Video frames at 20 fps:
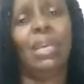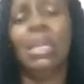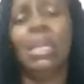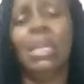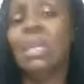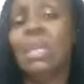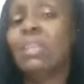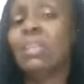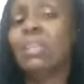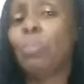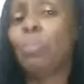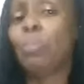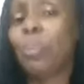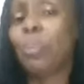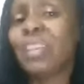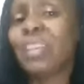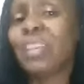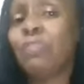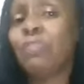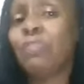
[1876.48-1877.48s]
it is
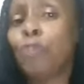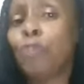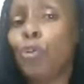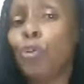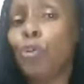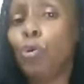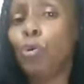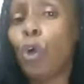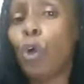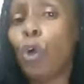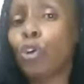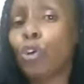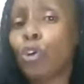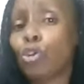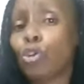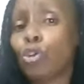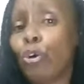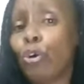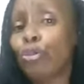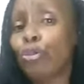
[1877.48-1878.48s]
important for you
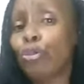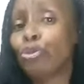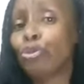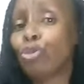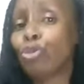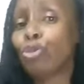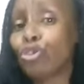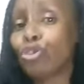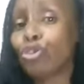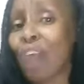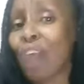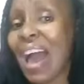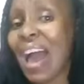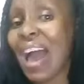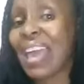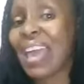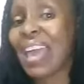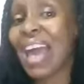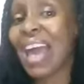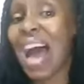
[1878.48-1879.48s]
also to
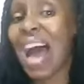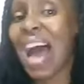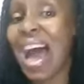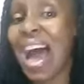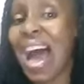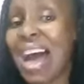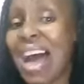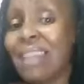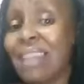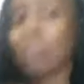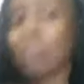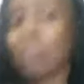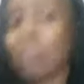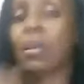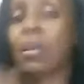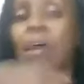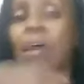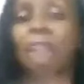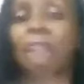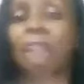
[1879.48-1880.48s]
try and
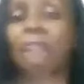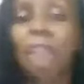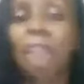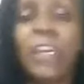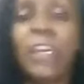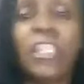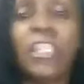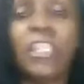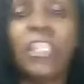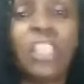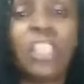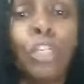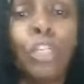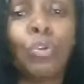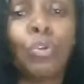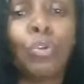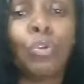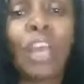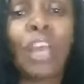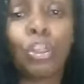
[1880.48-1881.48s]
fit
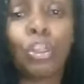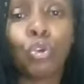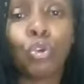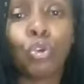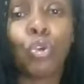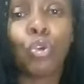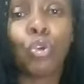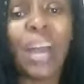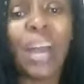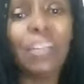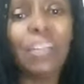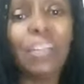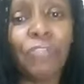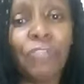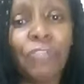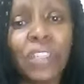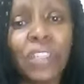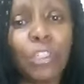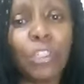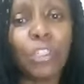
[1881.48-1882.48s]
into their shoes. You can't
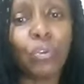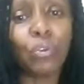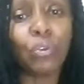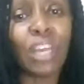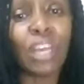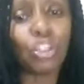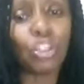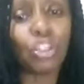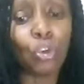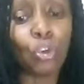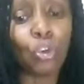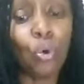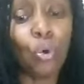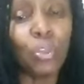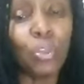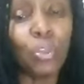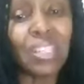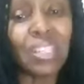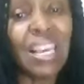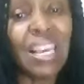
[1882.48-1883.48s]
fit into their
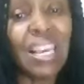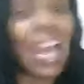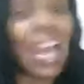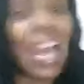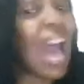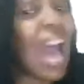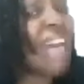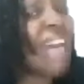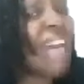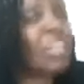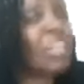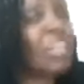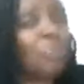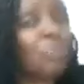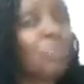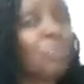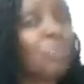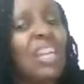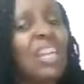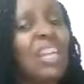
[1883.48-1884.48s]
shoes, and
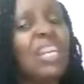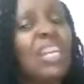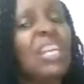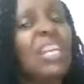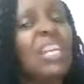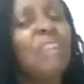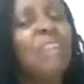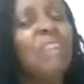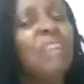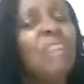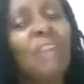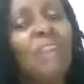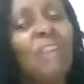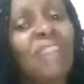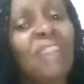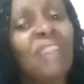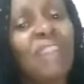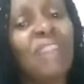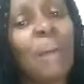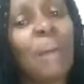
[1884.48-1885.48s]
especially if you have
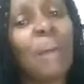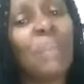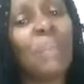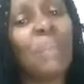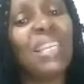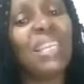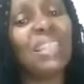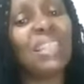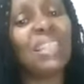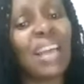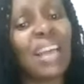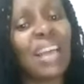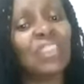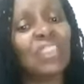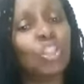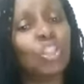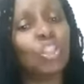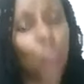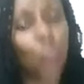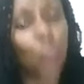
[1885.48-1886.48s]
never been in that
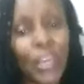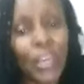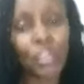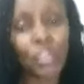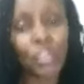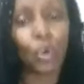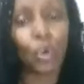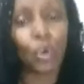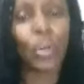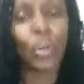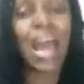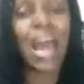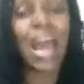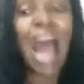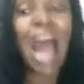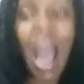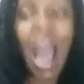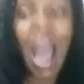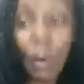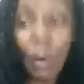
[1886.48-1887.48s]
situation.
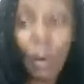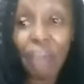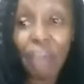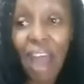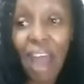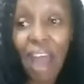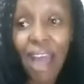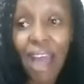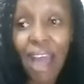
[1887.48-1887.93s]
However,